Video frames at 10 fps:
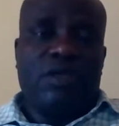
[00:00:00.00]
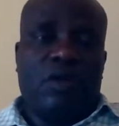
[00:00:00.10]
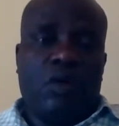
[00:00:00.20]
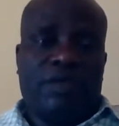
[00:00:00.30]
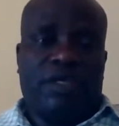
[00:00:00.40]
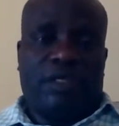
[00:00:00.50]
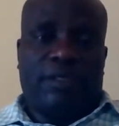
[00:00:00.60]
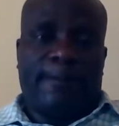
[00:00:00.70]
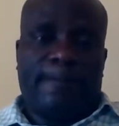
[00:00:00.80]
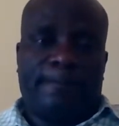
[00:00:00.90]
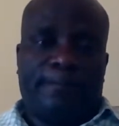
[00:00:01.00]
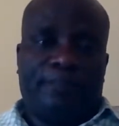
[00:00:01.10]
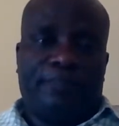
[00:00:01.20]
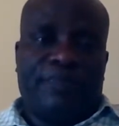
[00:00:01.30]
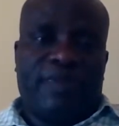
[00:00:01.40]
Okay.
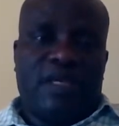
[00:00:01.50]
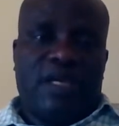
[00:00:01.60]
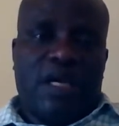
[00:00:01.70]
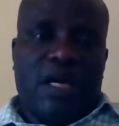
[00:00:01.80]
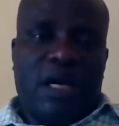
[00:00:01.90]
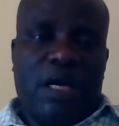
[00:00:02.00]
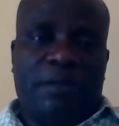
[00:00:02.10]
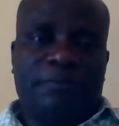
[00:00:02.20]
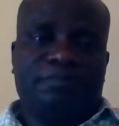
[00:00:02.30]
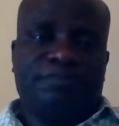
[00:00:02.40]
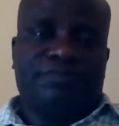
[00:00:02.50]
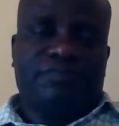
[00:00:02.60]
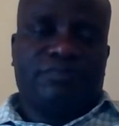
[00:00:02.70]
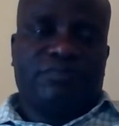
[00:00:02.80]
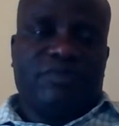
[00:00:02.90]

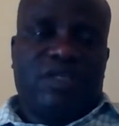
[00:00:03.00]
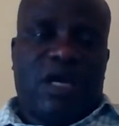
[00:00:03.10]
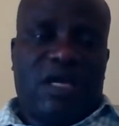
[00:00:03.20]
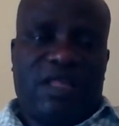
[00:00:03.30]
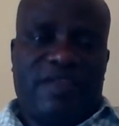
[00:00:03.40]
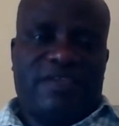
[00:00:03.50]
Another